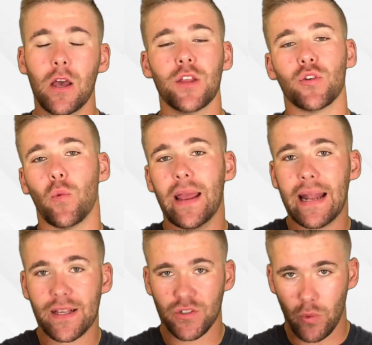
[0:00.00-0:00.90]
the way it
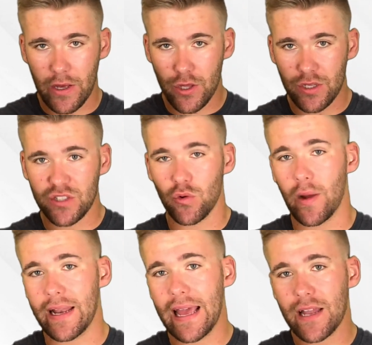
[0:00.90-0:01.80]
asks questions, the way
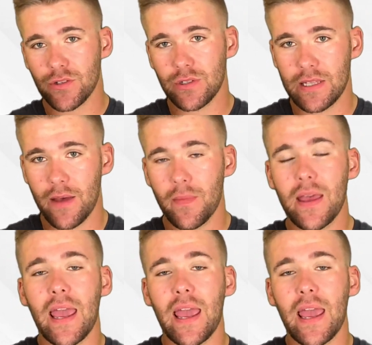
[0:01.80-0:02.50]
it answers them,